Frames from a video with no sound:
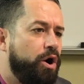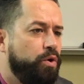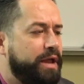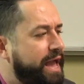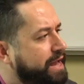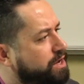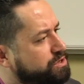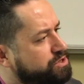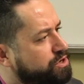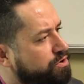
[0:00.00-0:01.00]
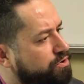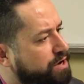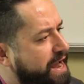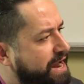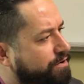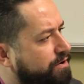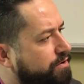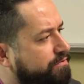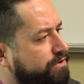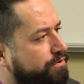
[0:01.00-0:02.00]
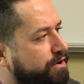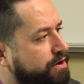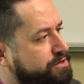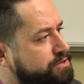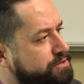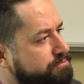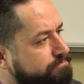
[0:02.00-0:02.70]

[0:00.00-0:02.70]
Okay, concerned, angry, or furious?